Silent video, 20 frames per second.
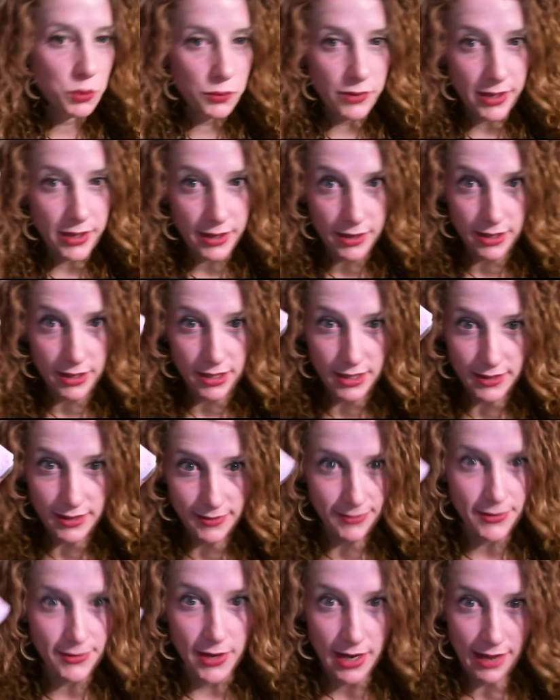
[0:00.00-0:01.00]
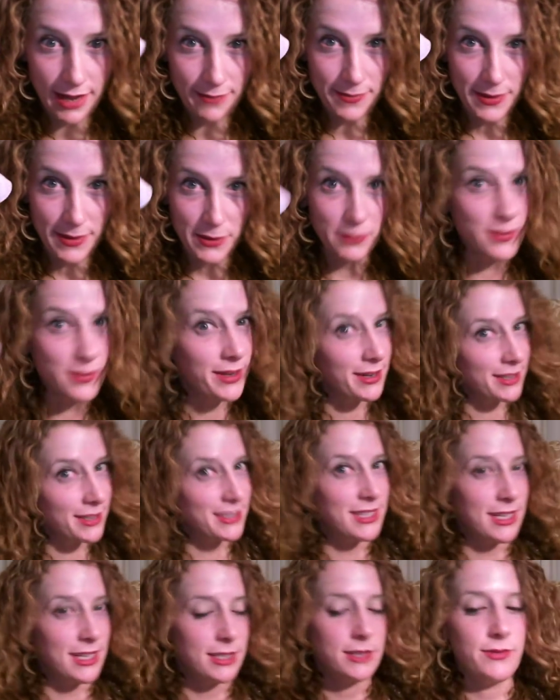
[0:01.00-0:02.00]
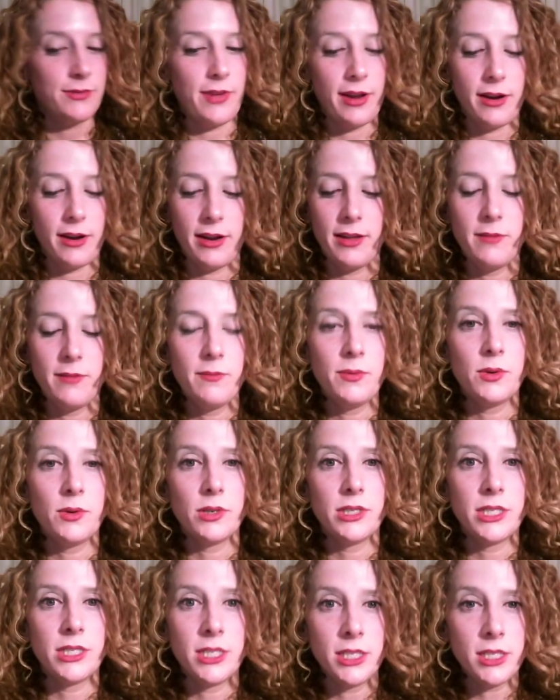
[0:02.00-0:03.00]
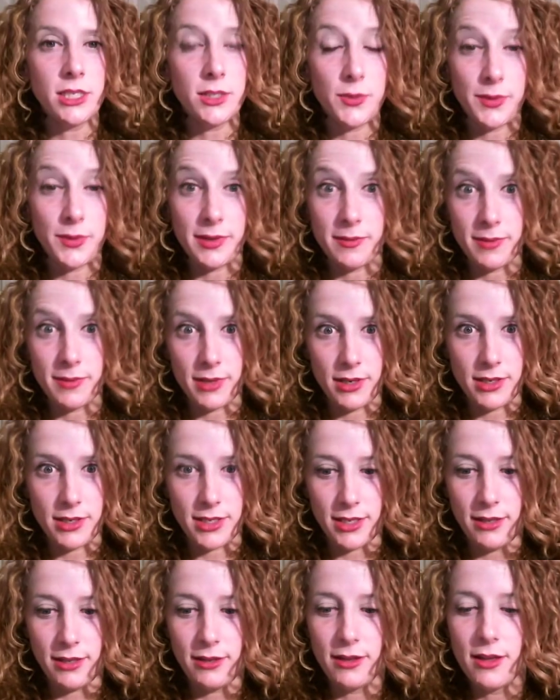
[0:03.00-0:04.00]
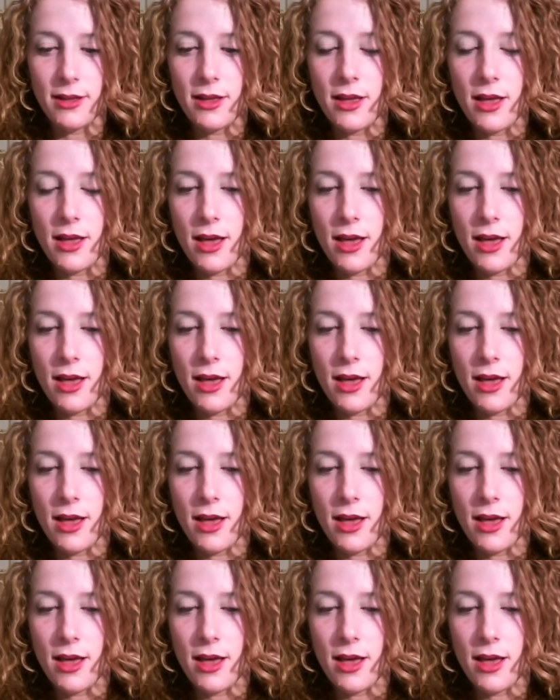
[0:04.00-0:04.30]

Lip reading: blue fingers. Gotta have blue fingers, that's very important when painting.